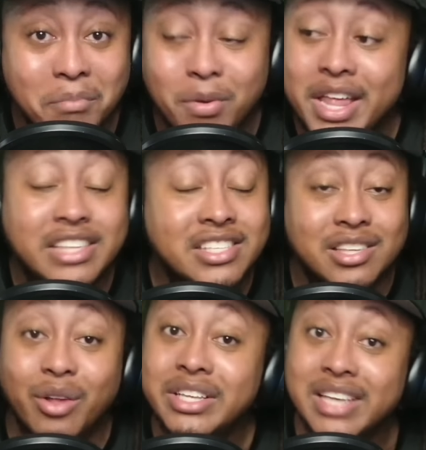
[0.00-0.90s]
But it just
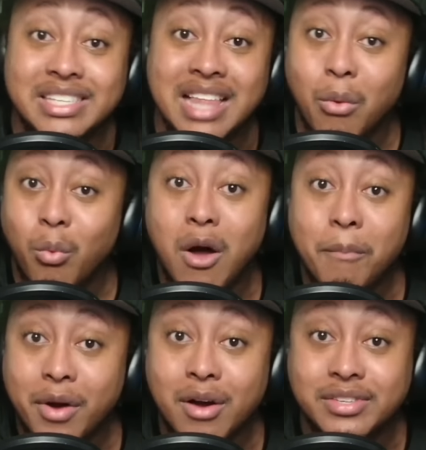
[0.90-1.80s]
only takes that one
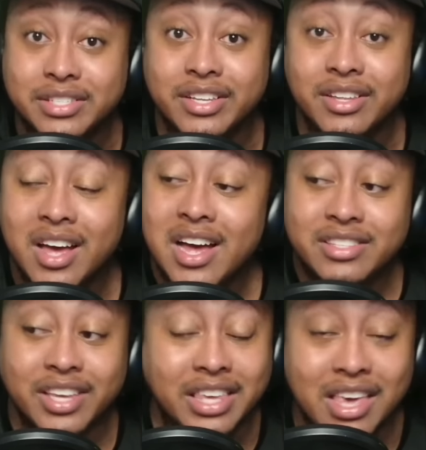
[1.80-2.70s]
person
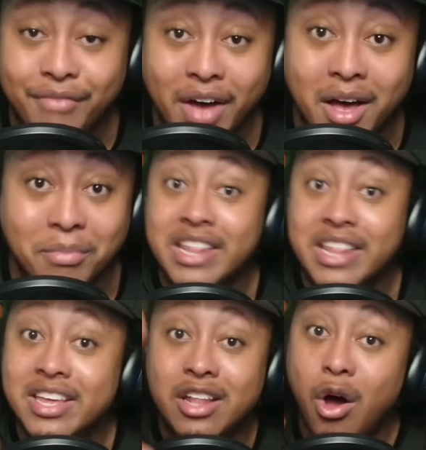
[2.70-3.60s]
to give up,
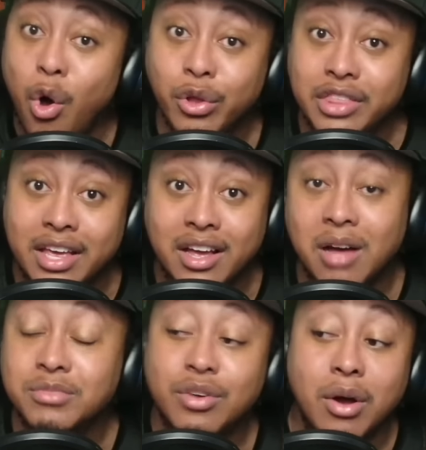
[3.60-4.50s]
then the whole thing
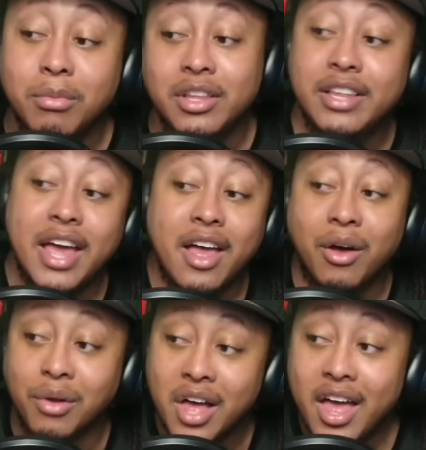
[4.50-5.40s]
comes crumbling down.